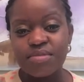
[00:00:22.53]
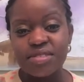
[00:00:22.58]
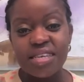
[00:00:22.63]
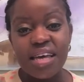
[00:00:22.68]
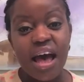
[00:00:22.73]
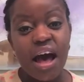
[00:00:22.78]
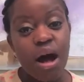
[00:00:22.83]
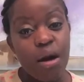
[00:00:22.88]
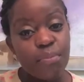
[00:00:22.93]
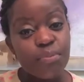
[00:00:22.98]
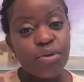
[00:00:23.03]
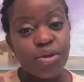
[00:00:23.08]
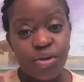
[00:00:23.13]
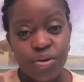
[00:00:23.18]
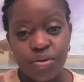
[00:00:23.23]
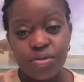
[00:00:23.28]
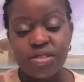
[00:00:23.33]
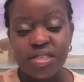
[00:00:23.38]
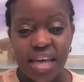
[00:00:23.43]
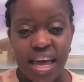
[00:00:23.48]
to help
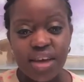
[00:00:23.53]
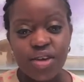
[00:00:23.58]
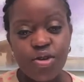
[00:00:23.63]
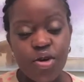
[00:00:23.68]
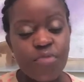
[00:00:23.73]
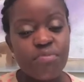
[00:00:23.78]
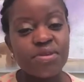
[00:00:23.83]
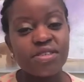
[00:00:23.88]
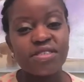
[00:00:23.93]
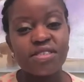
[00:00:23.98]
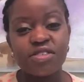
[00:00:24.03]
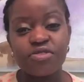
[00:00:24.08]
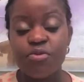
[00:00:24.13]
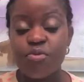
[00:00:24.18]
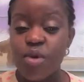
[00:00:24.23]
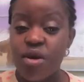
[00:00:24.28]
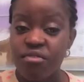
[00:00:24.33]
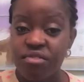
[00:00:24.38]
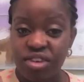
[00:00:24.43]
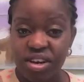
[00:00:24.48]
you take your business
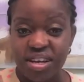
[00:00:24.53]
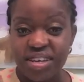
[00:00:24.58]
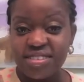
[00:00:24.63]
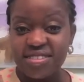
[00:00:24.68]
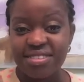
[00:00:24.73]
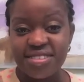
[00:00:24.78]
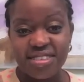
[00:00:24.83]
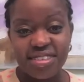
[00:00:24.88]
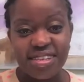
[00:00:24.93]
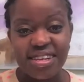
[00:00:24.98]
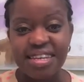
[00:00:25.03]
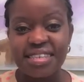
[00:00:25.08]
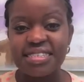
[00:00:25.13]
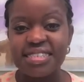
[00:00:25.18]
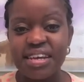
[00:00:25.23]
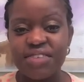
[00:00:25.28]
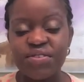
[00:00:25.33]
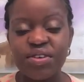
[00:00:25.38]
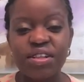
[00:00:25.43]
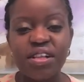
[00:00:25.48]
from wherever it is to the next
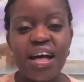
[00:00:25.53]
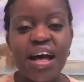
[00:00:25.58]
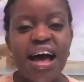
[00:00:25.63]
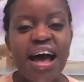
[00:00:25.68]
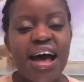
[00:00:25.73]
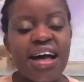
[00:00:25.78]
level,